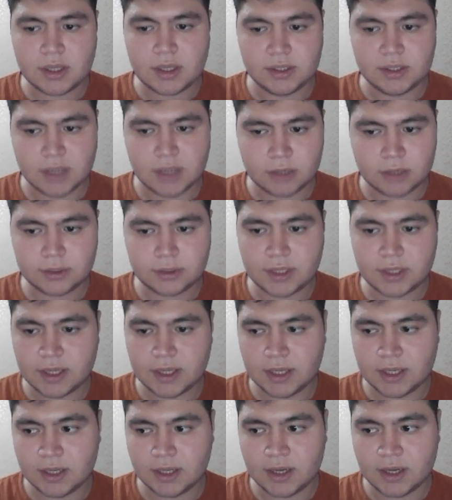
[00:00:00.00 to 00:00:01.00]
in our
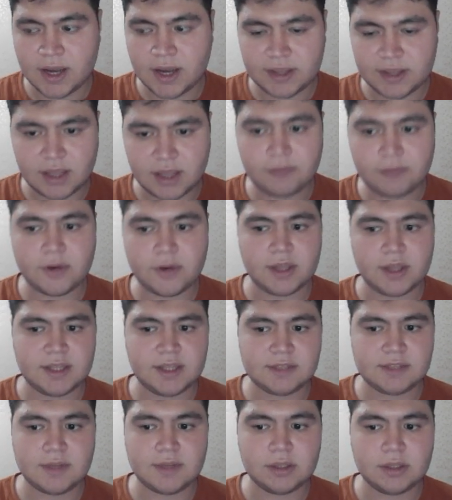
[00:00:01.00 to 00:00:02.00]
ini file
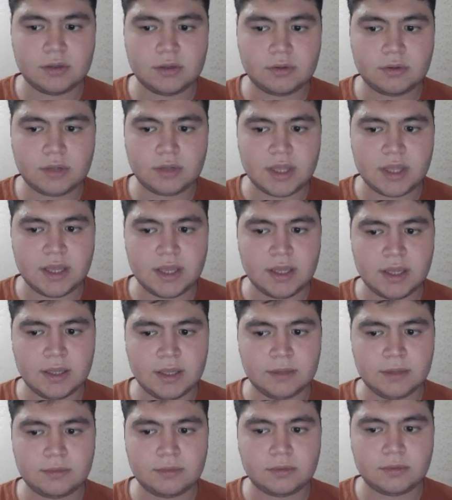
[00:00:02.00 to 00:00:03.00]
as well,
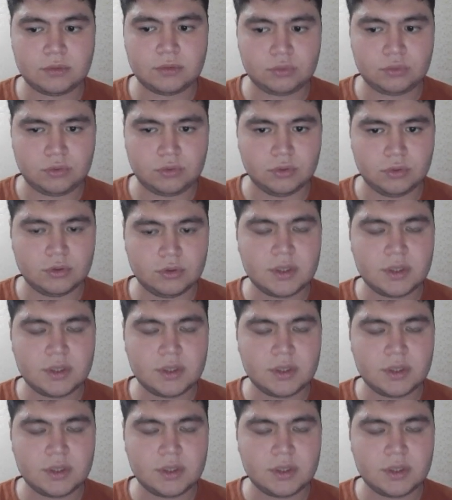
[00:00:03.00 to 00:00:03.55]
to